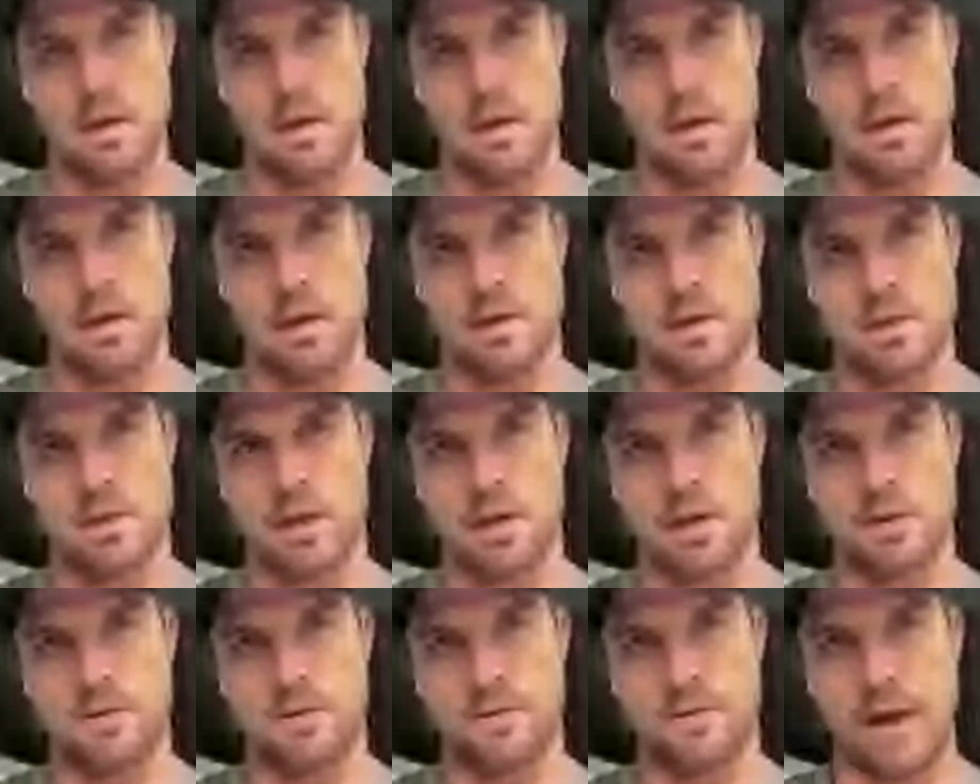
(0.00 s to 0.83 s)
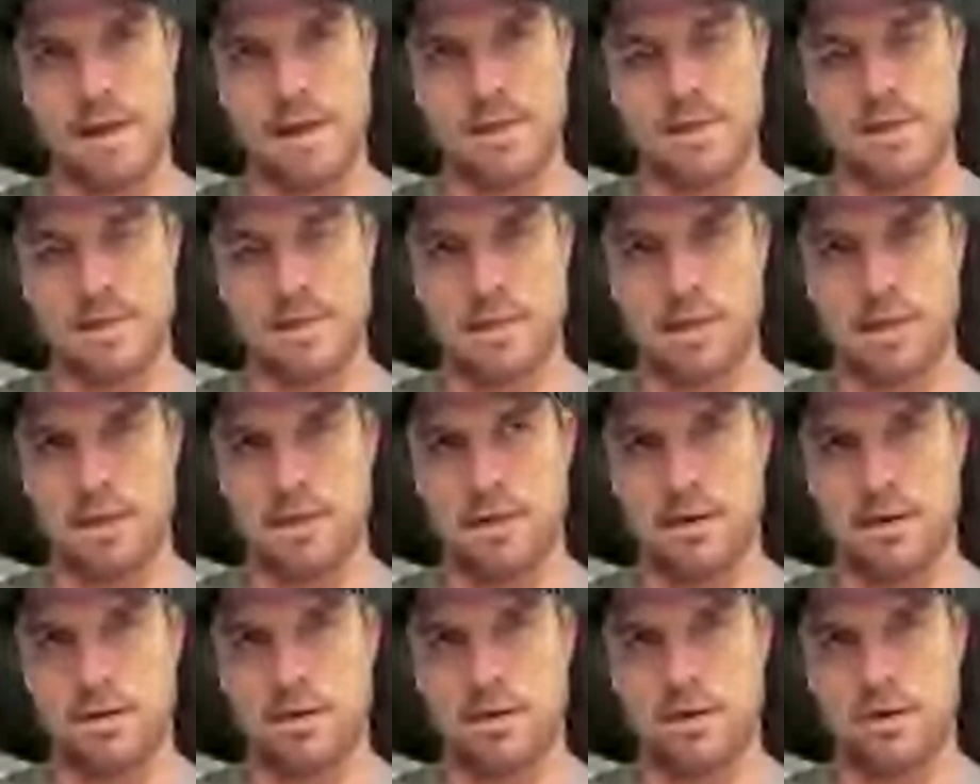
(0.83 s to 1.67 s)
it's those fantasies and
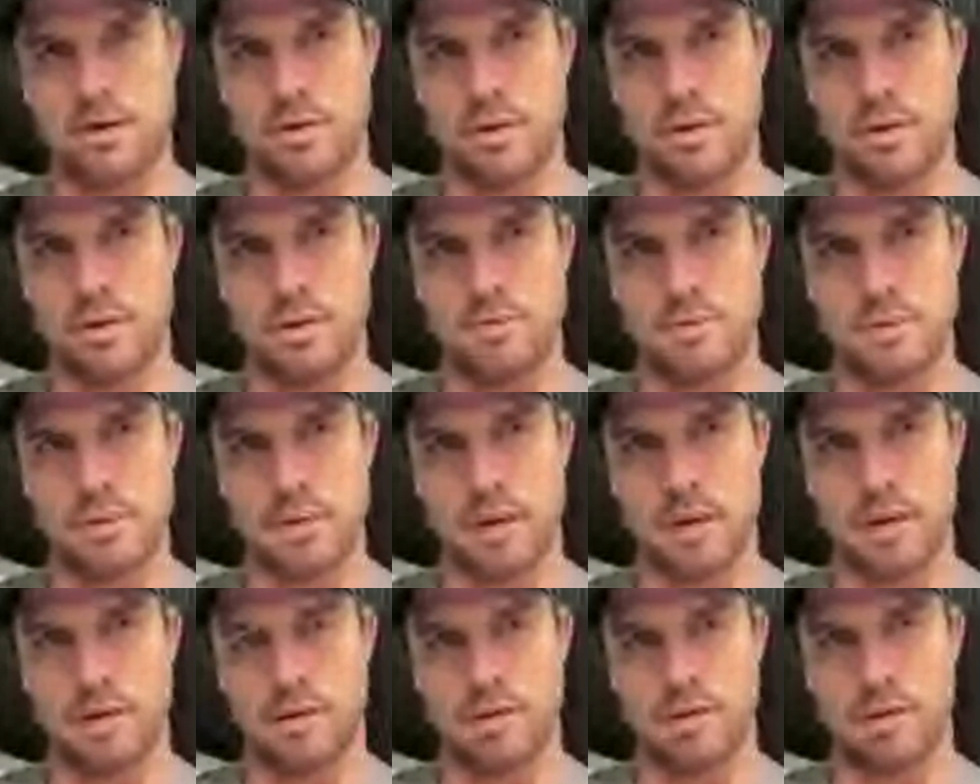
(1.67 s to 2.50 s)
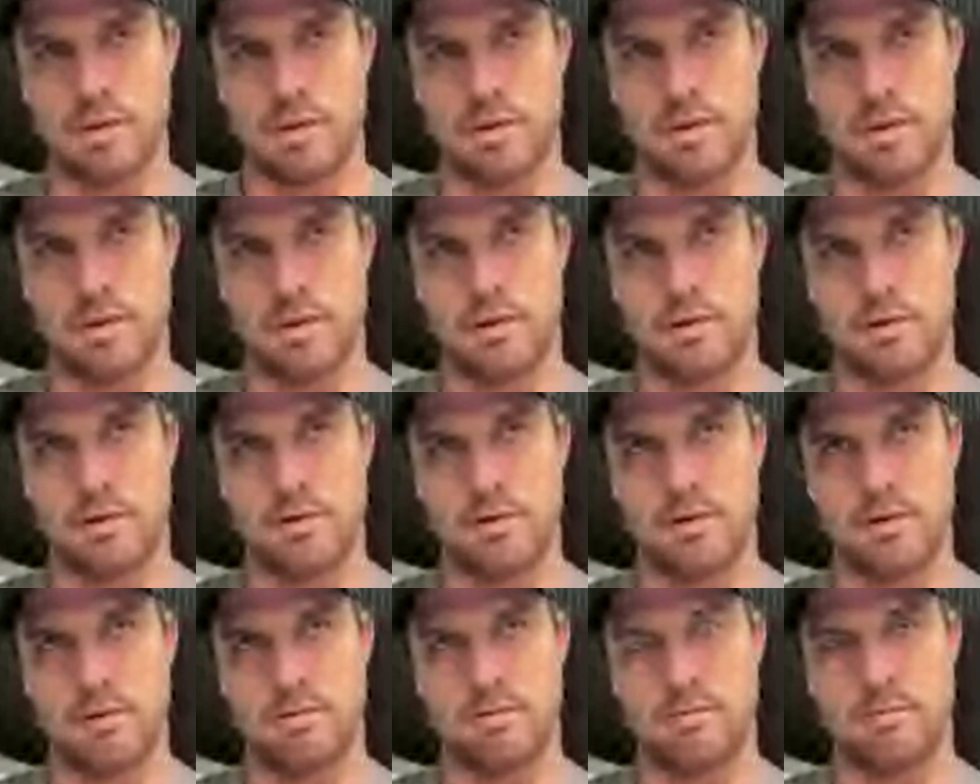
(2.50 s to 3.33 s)
those dreams that
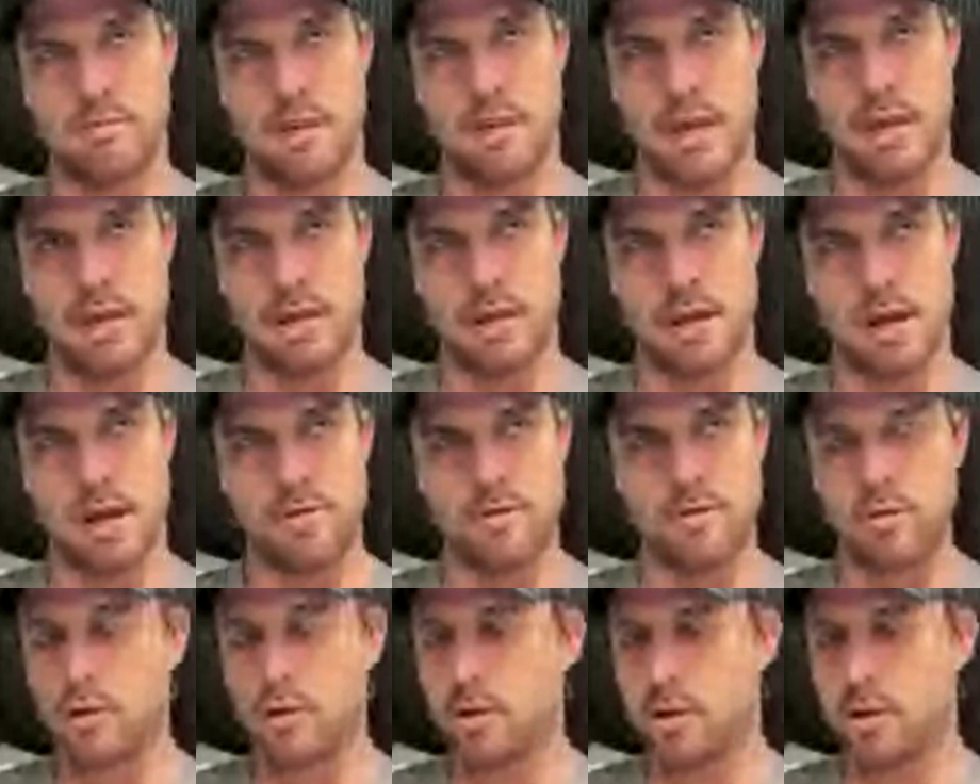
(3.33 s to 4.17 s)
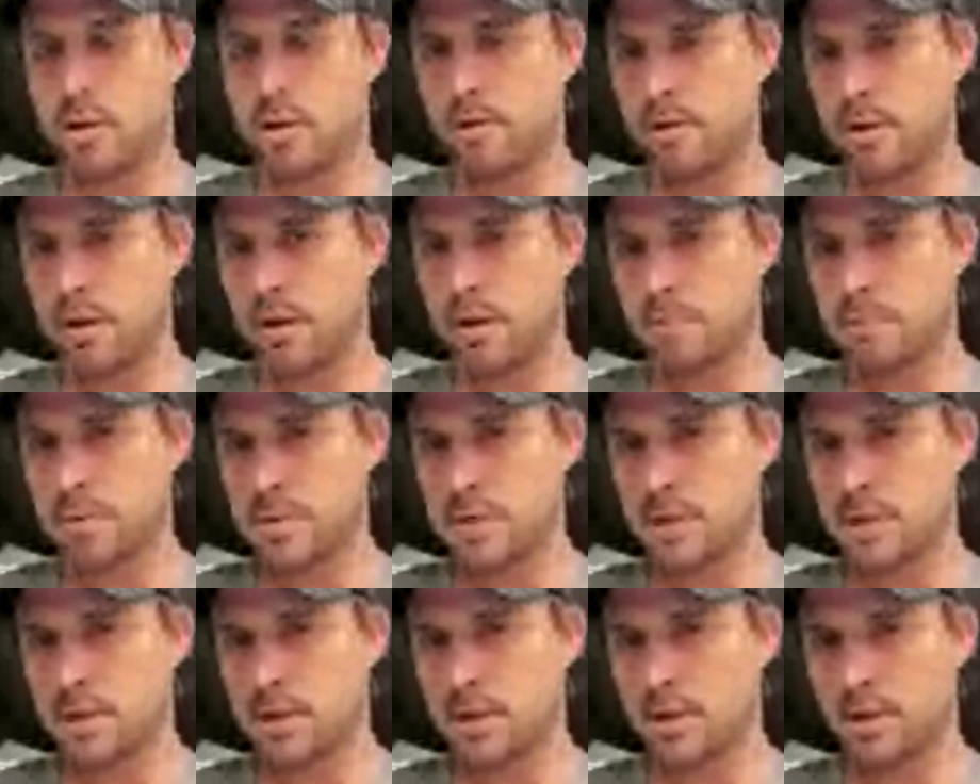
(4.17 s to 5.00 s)
make life worth living,
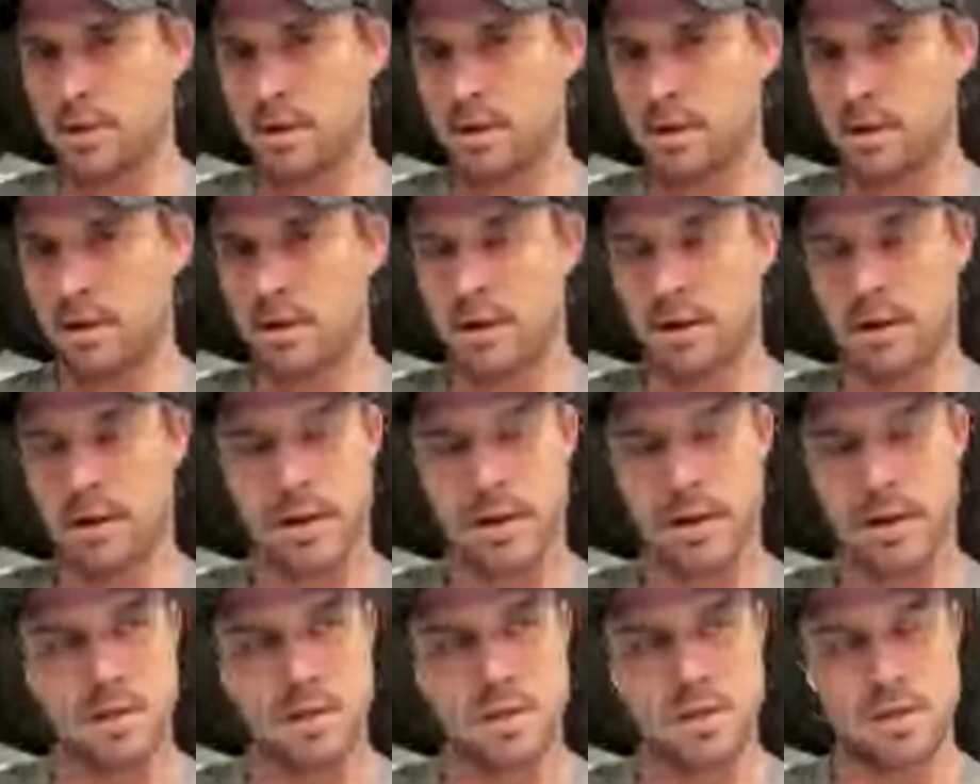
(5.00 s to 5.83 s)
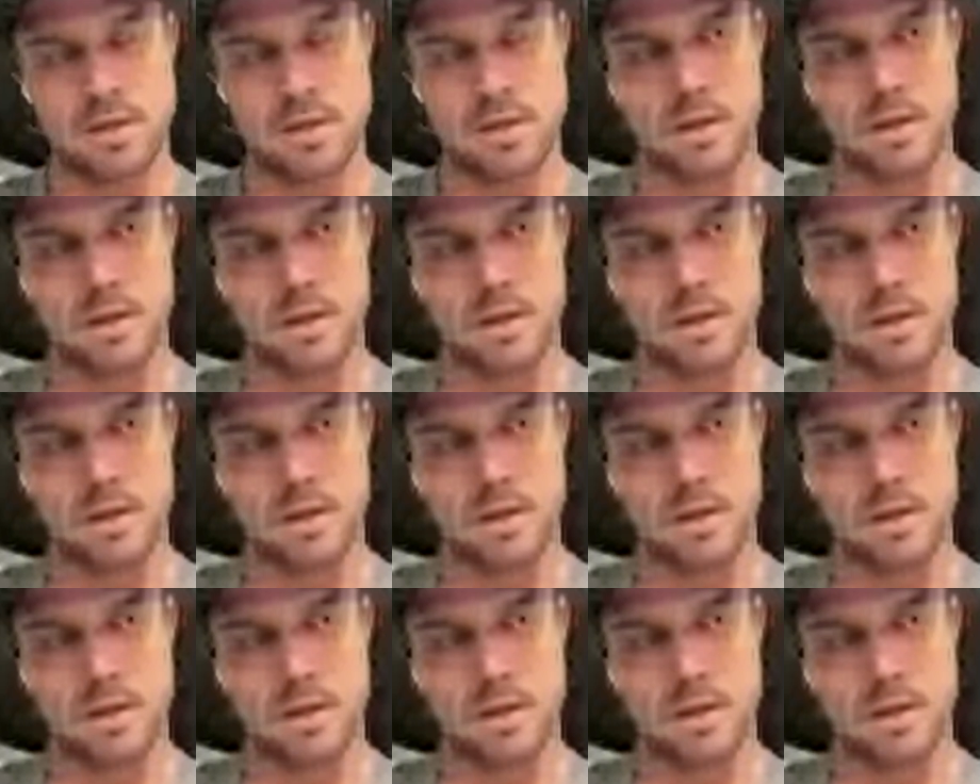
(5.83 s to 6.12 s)
particularly at that young age,